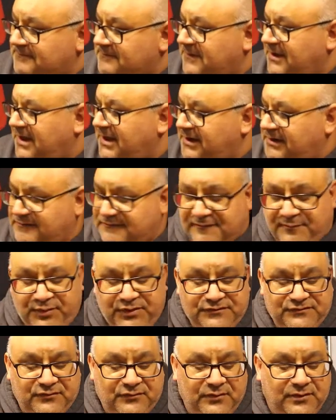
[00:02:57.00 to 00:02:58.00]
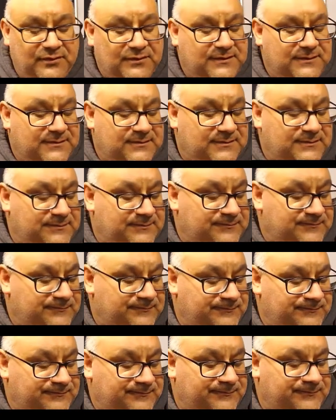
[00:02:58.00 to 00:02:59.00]
And it's a piece of work.
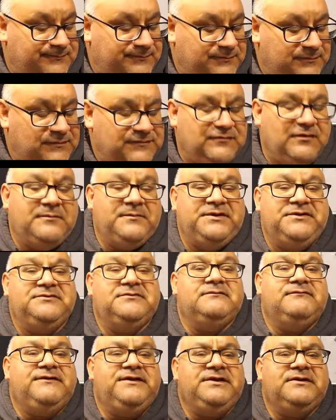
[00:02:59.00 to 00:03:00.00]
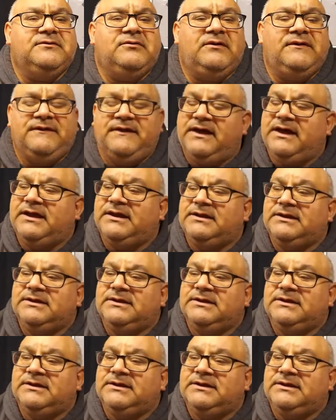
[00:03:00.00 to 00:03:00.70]
So I'm going to do a video on that.